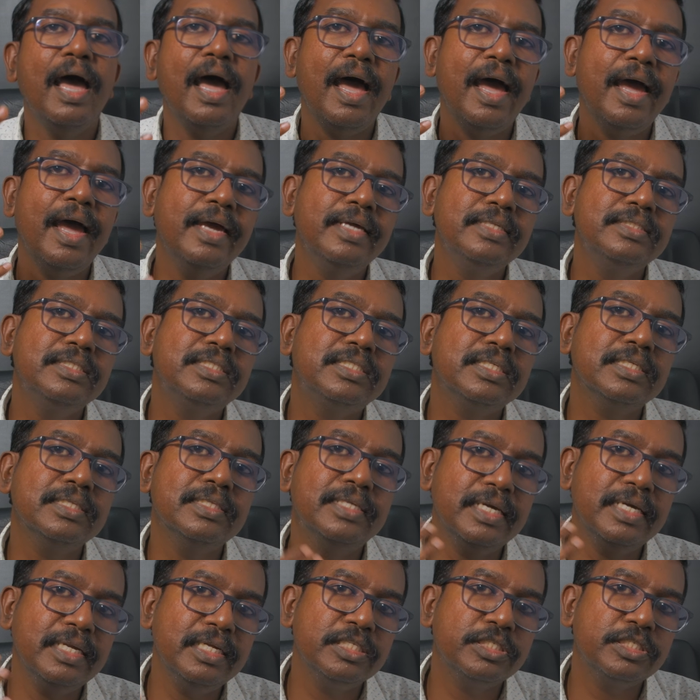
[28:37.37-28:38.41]
and
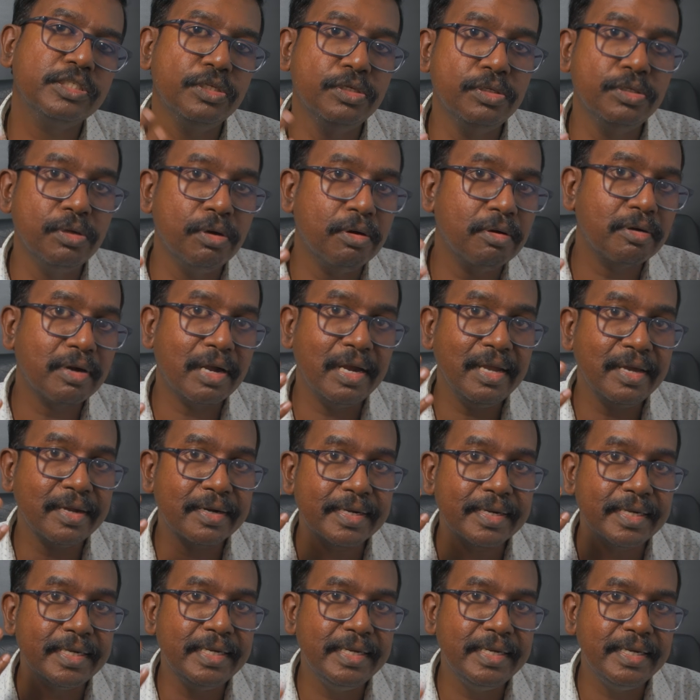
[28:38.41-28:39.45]
there is no
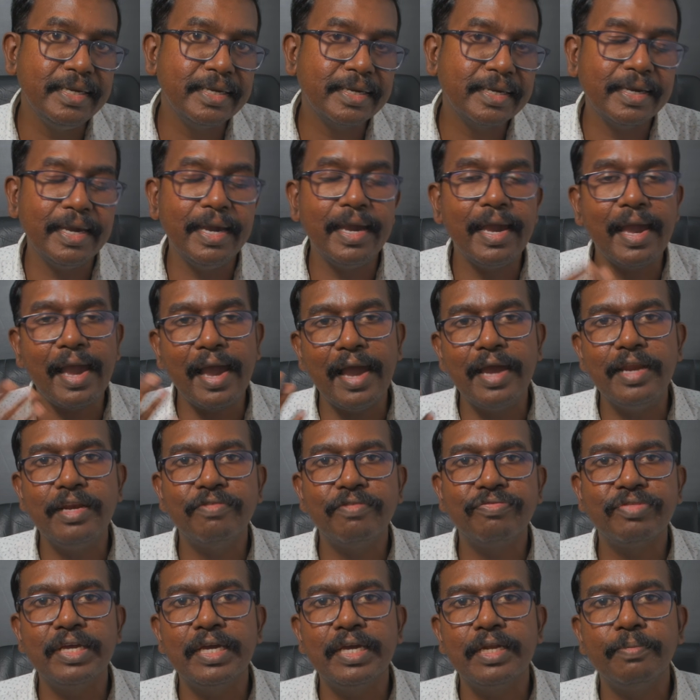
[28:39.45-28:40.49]
clear-cut decay, and
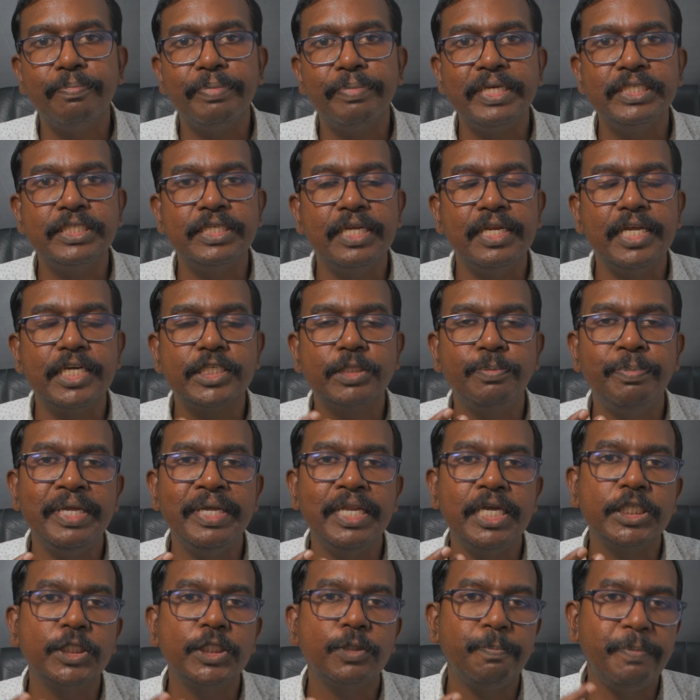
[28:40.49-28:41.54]
if the patient
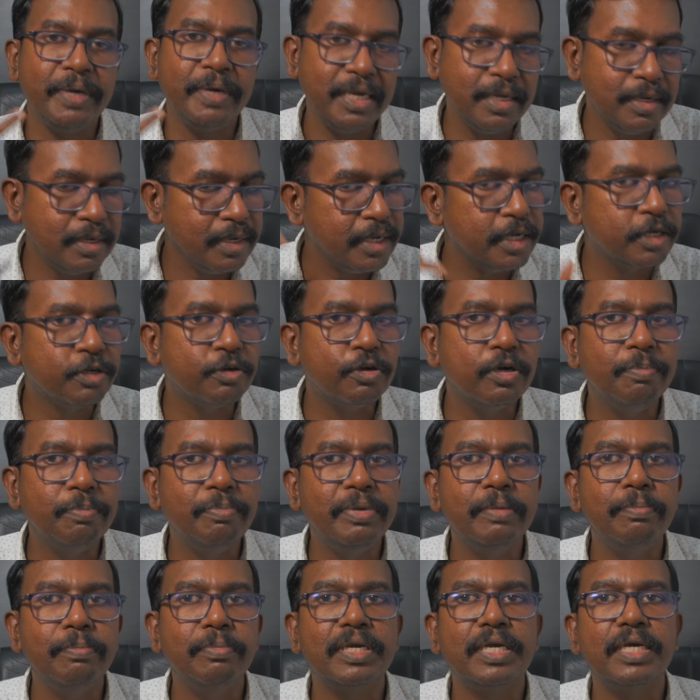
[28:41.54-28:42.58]
experience pain, it could
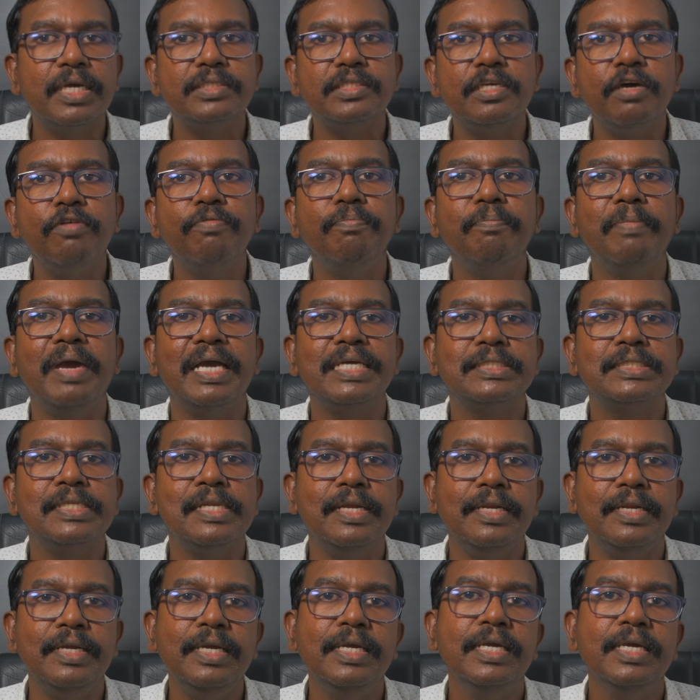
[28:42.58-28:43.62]
be because of
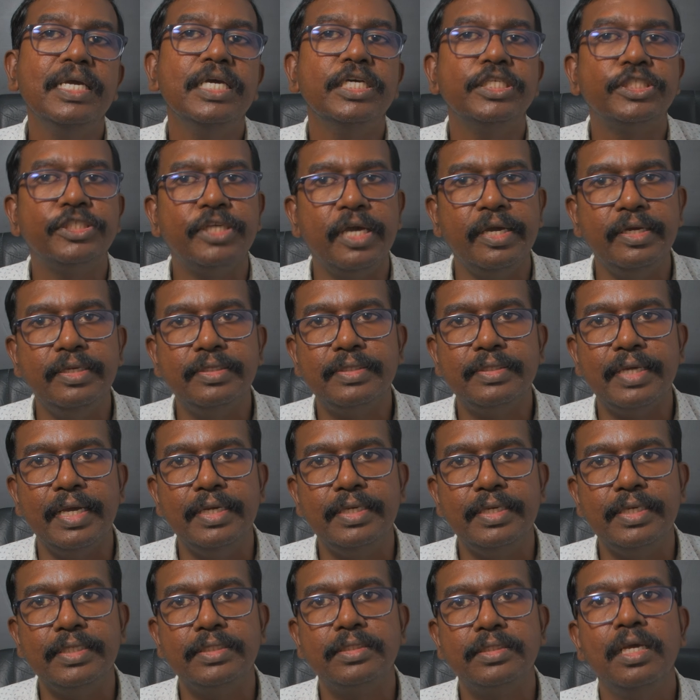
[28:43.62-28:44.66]
maxillary
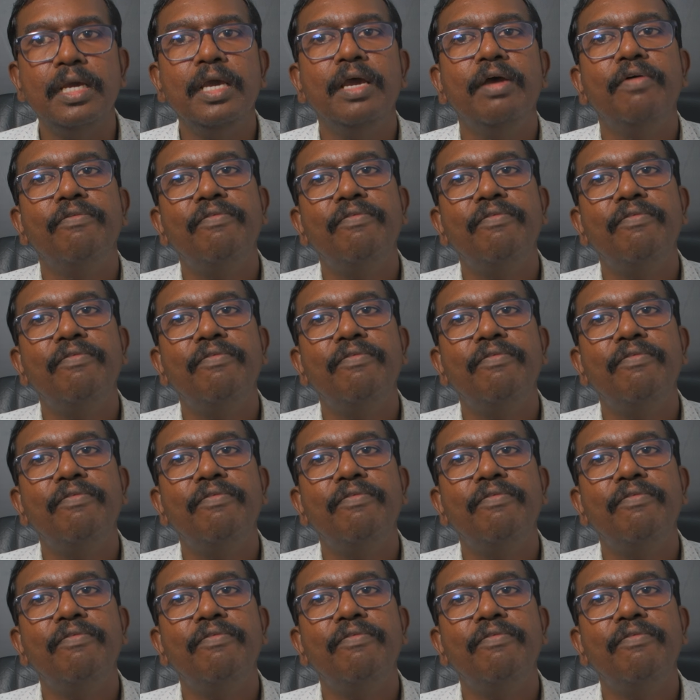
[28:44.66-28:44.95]
sinusitis.